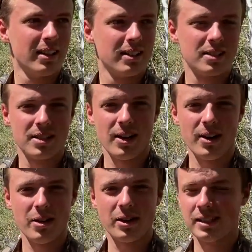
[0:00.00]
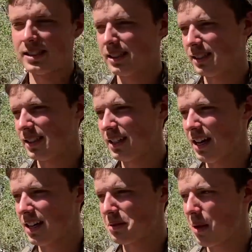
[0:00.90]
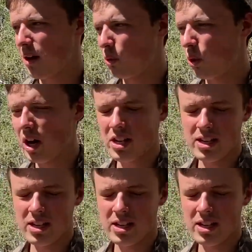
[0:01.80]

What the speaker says: So yeah, it's about 1.